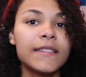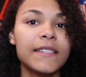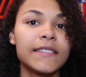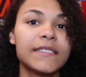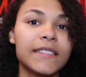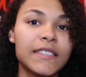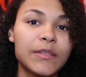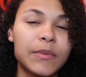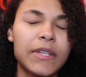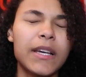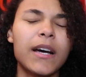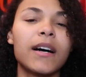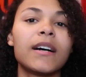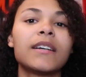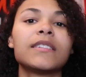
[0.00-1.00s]
This is
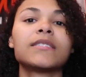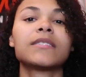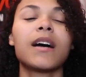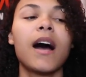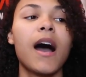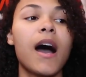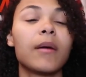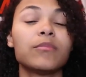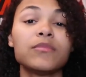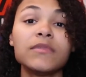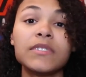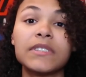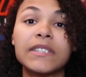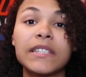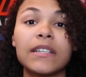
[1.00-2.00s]
because um,
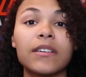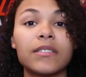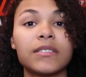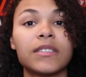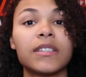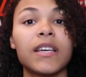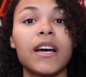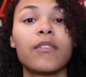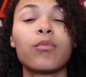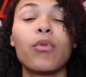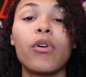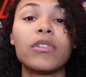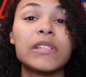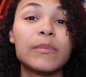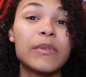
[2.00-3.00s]
TLTF
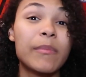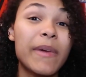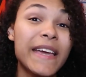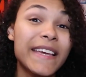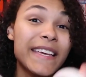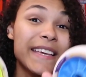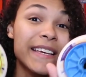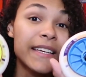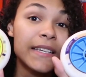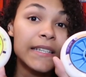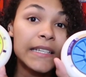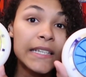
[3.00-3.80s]
will only be making